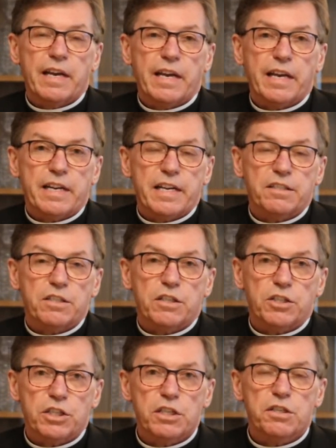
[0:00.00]
And as
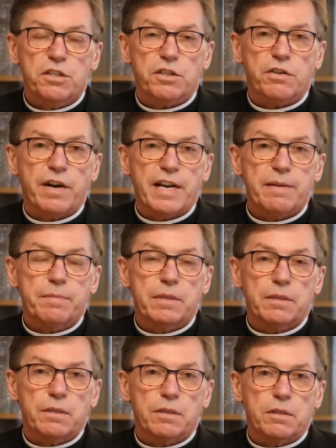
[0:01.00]
she described
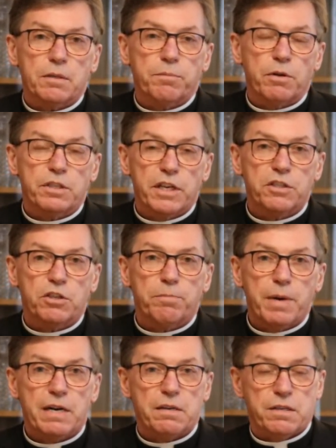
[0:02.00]
her potential
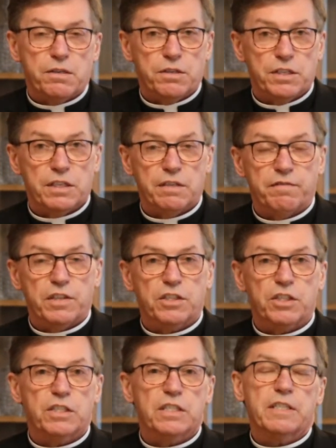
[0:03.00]
partner's
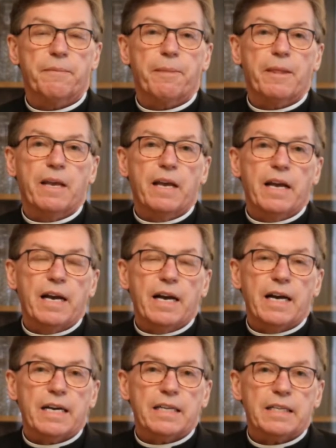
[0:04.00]
convictions,
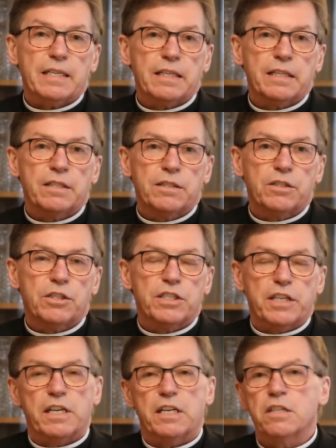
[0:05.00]
uh, she
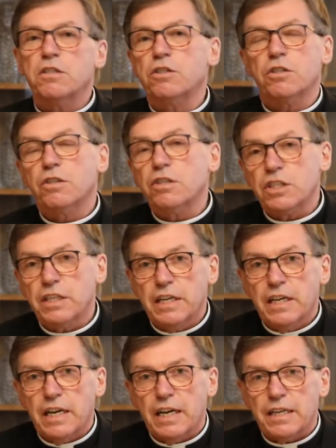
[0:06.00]
said in his church,
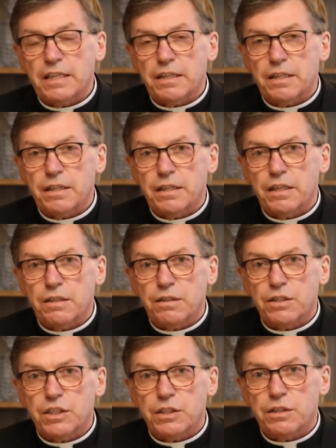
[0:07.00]
uh,
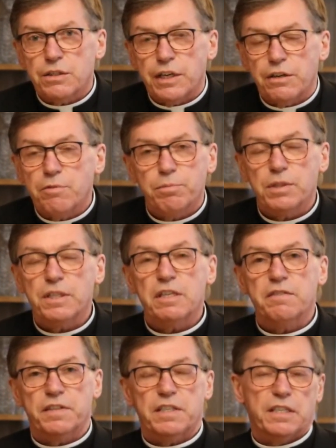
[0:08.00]
there's they don't
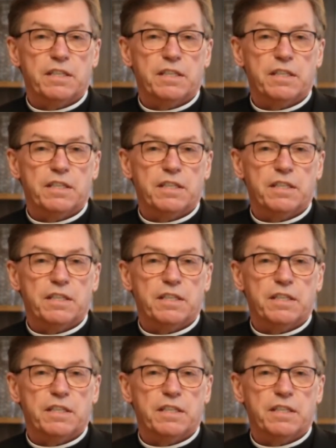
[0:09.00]
believe in